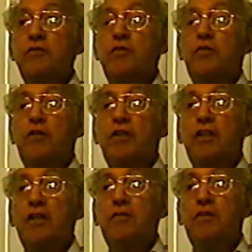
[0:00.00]
we went and
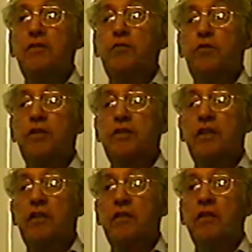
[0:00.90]
lived
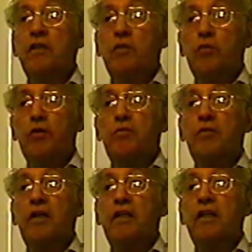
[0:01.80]
with
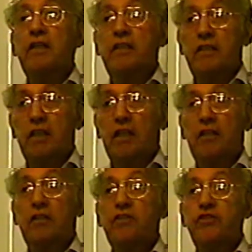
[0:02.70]
my aunt
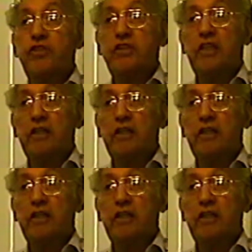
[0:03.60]
Shita.